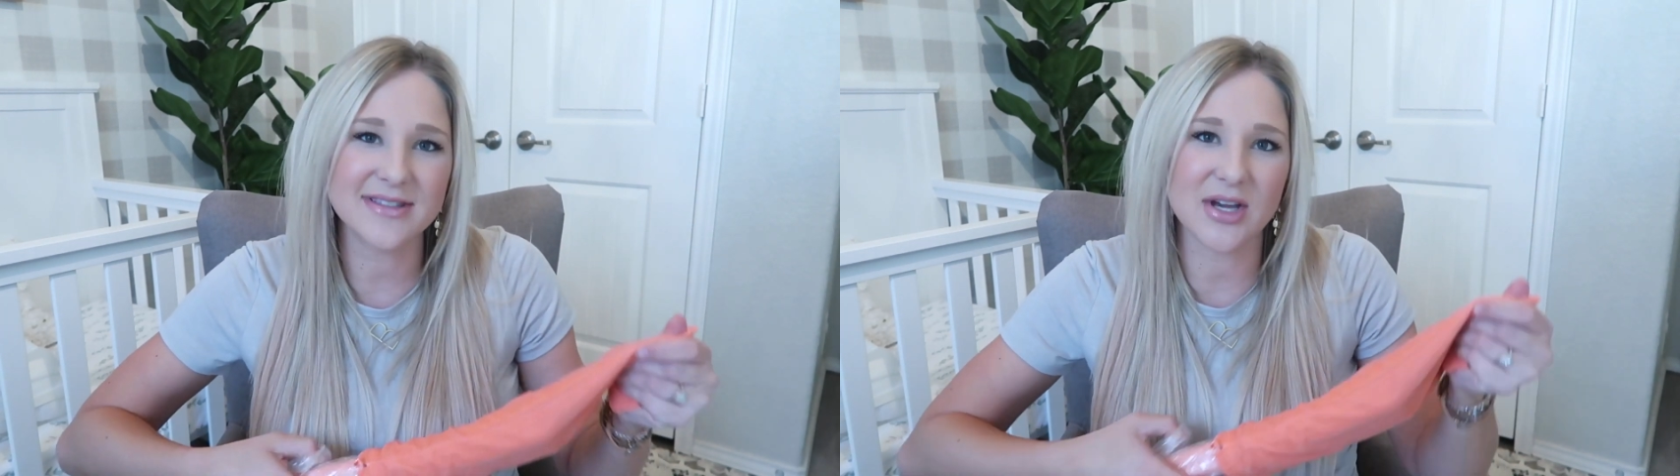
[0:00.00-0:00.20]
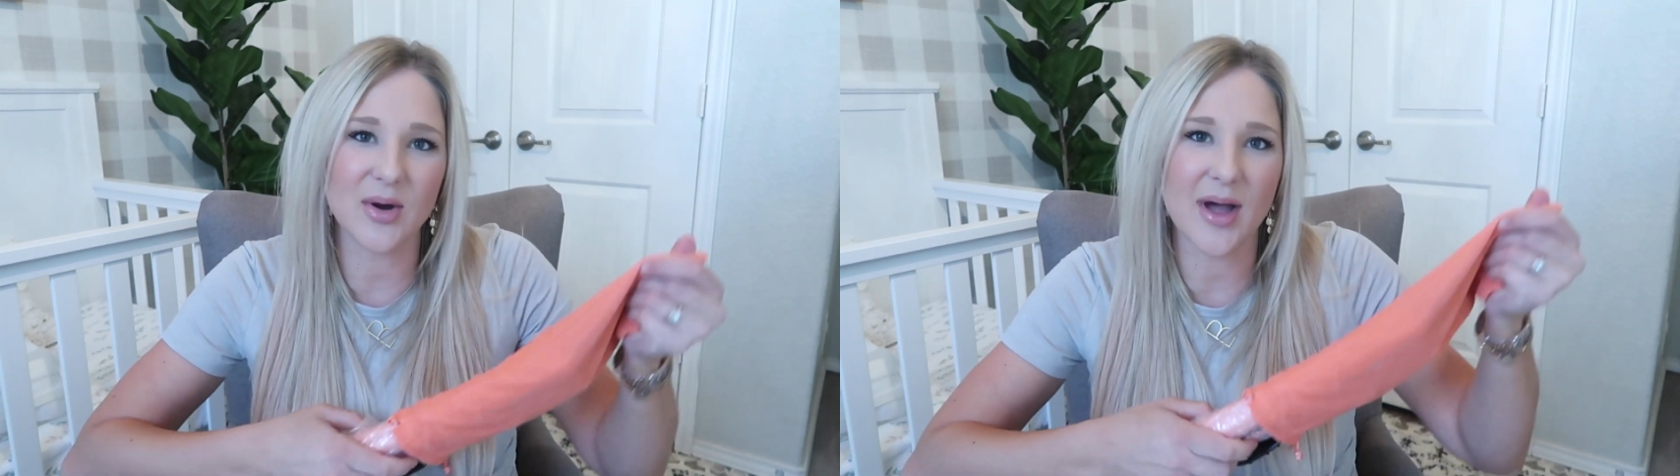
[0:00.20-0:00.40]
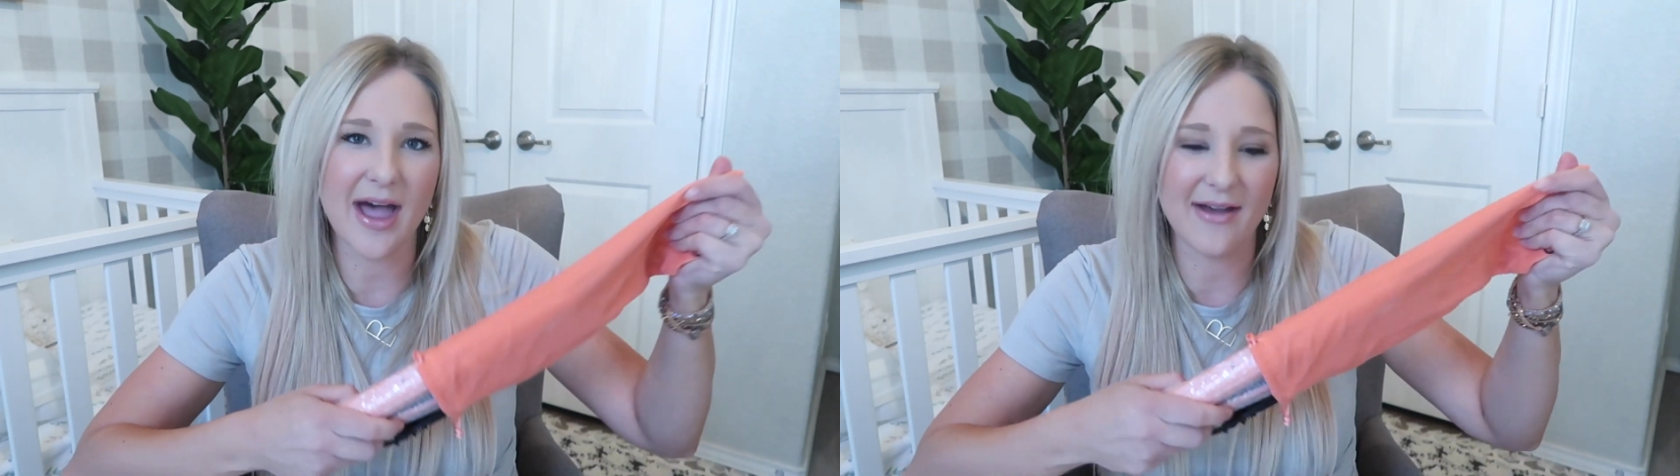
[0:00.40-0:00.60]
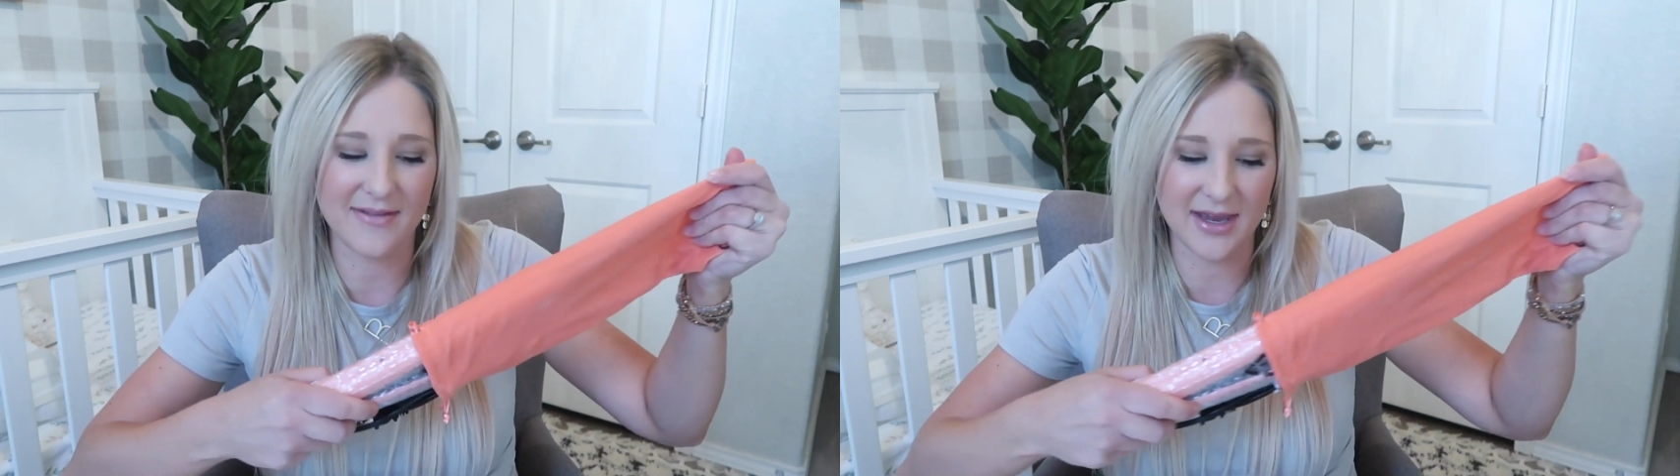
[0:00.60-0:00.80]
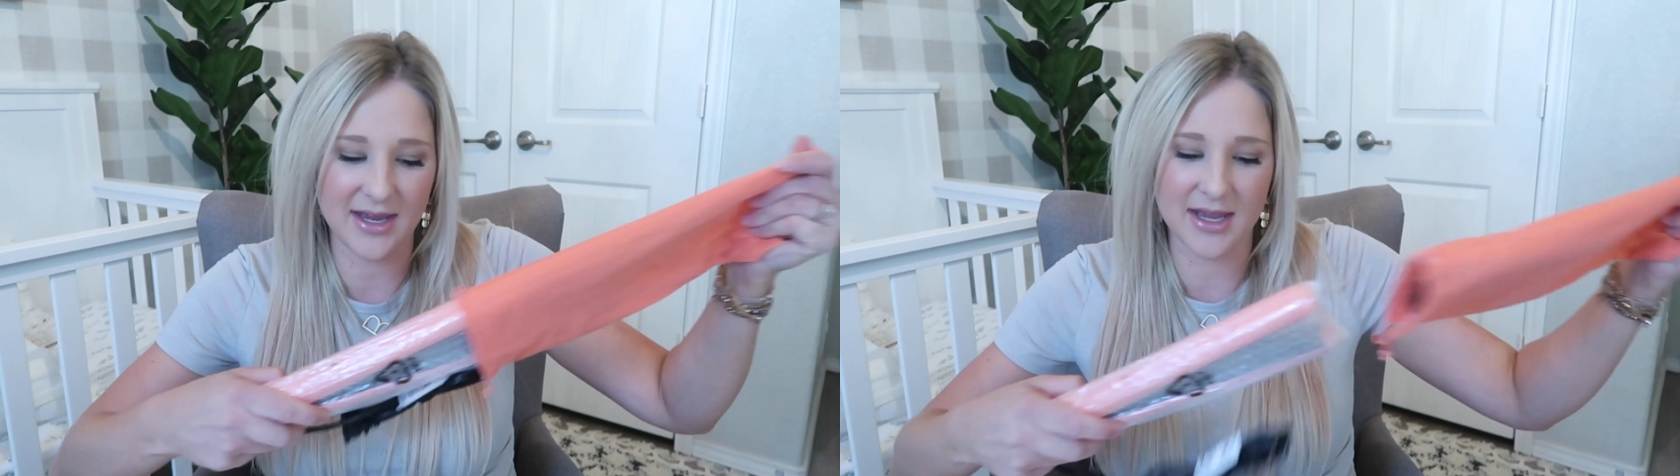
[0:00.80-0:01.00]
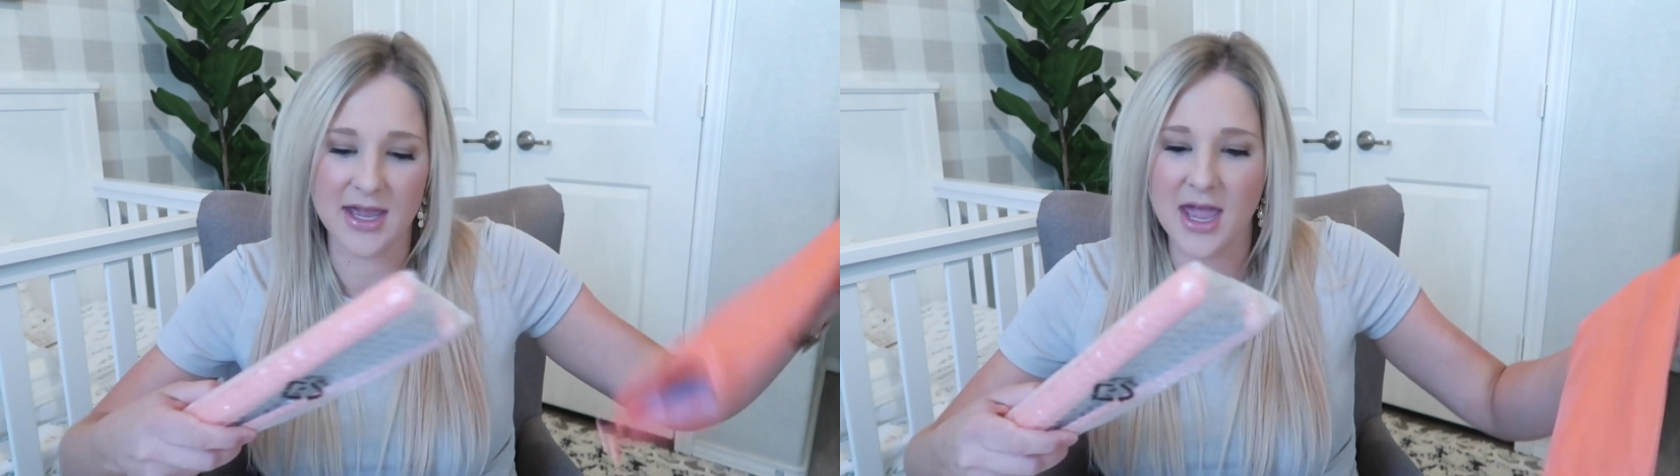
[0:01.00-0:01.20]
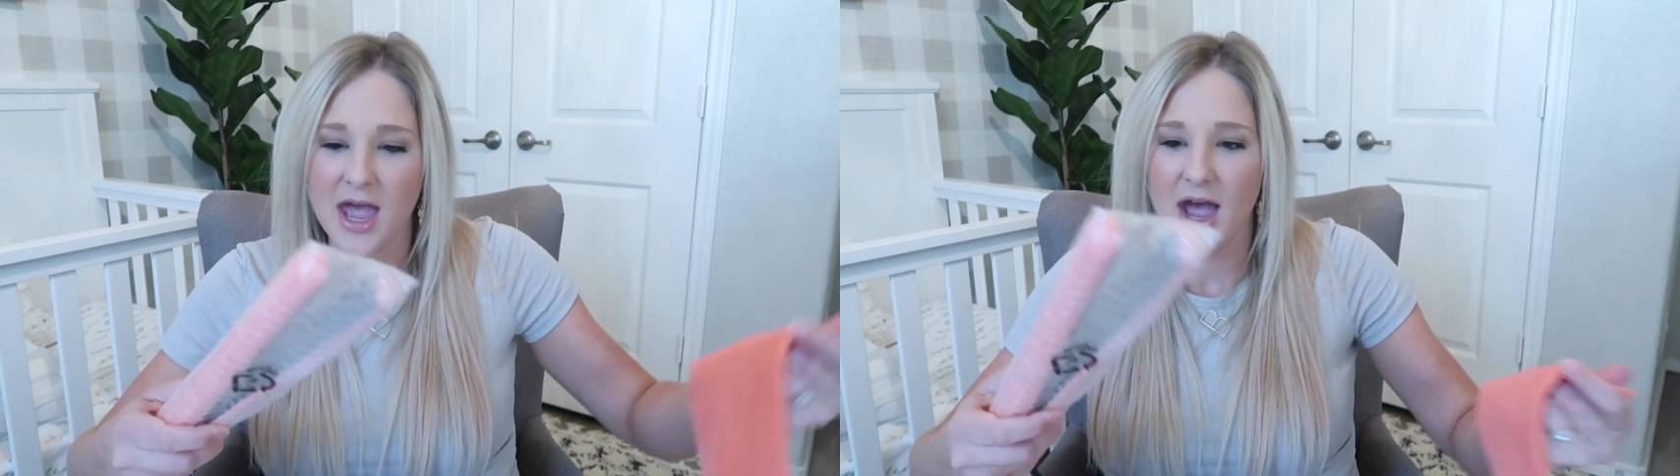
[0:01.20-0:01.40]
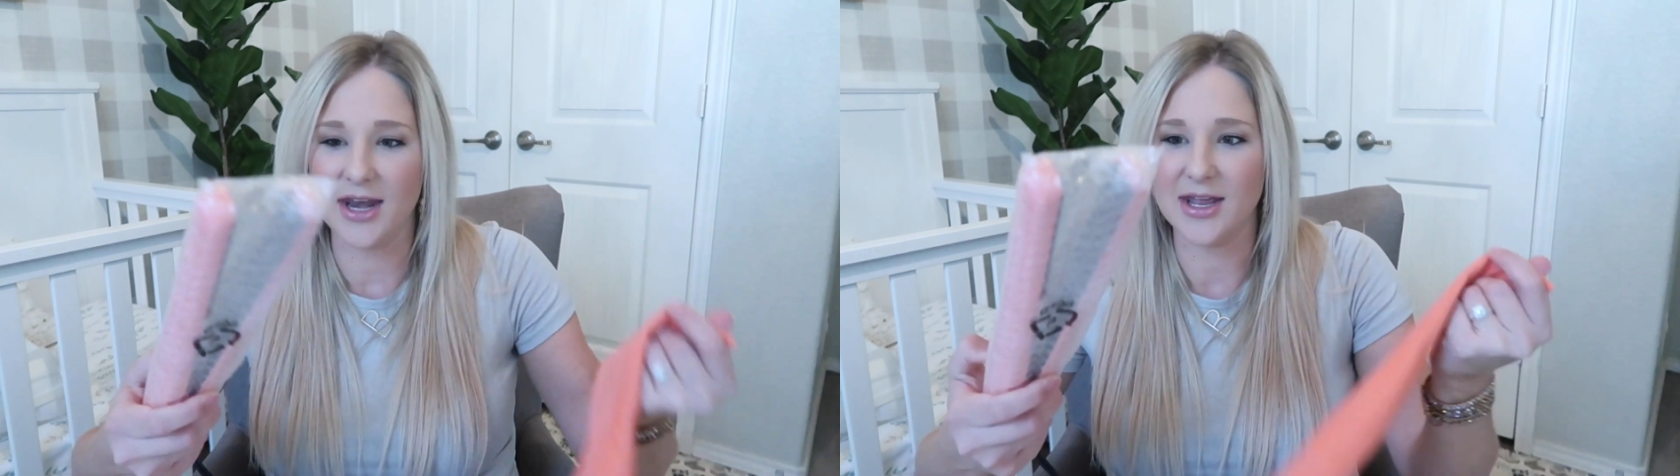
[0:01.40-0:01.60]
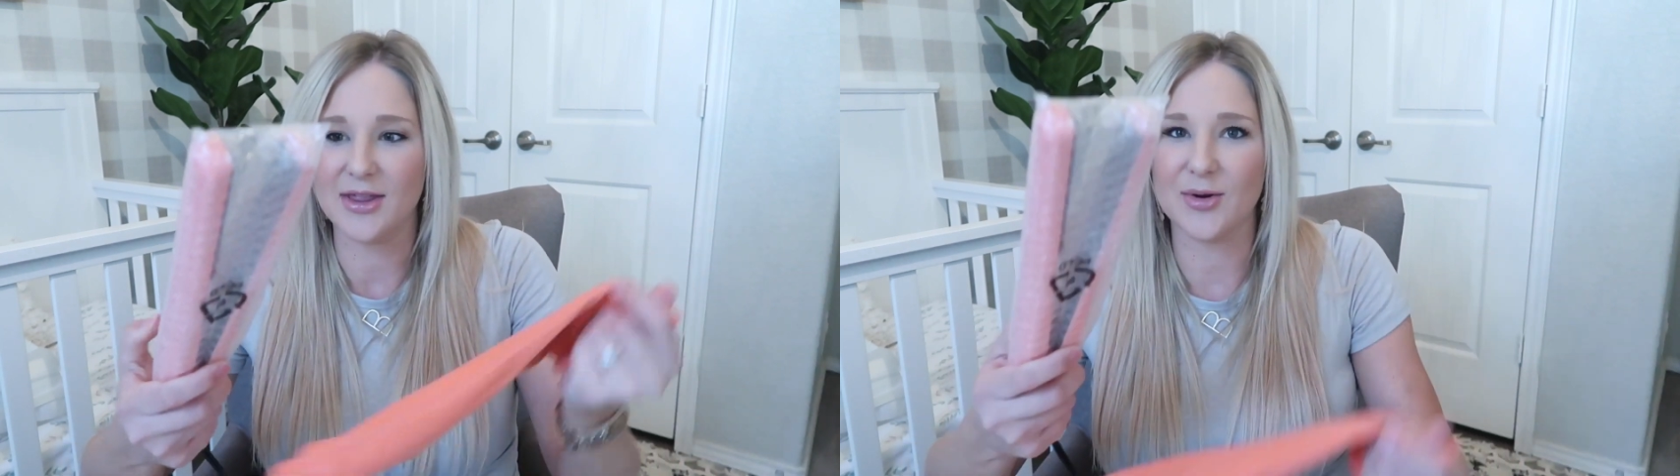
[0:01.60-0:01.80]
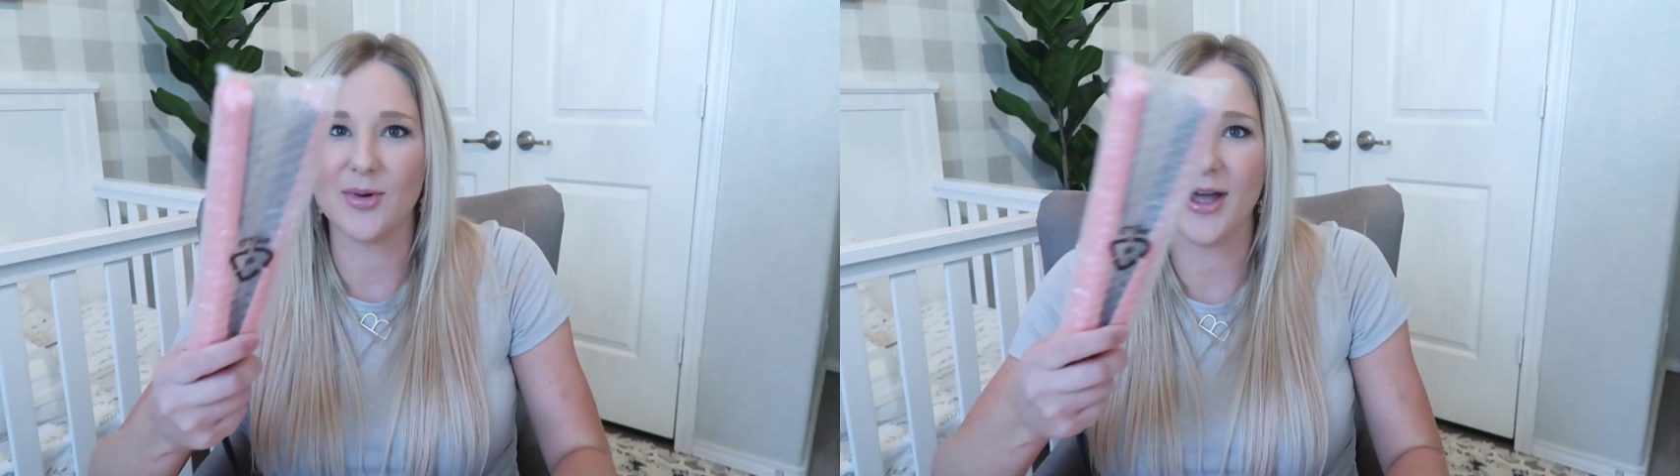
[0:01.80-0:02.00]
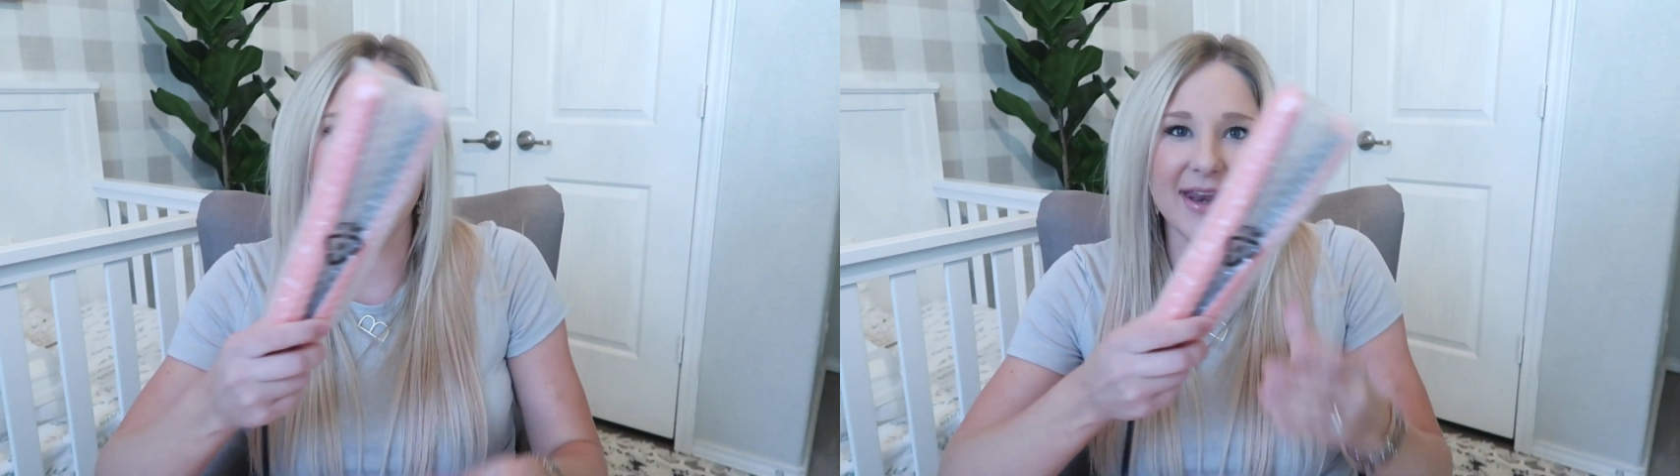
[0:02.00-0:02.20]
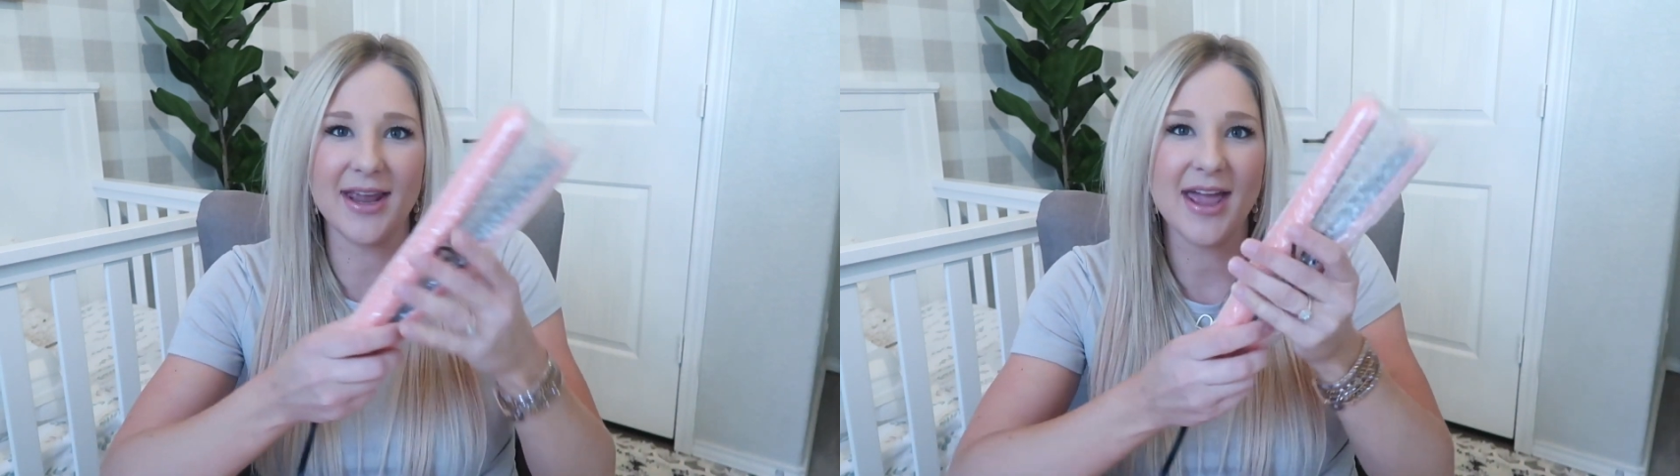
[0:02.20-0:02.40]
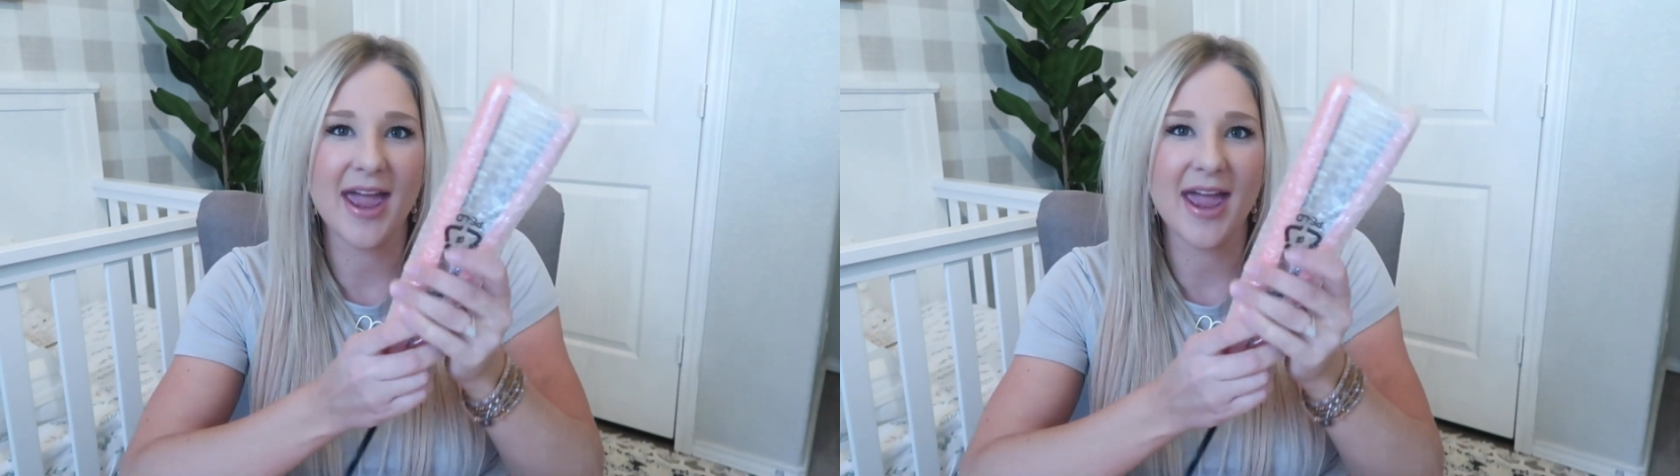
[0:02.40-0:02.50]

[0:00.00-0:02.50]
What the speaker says: So having another one,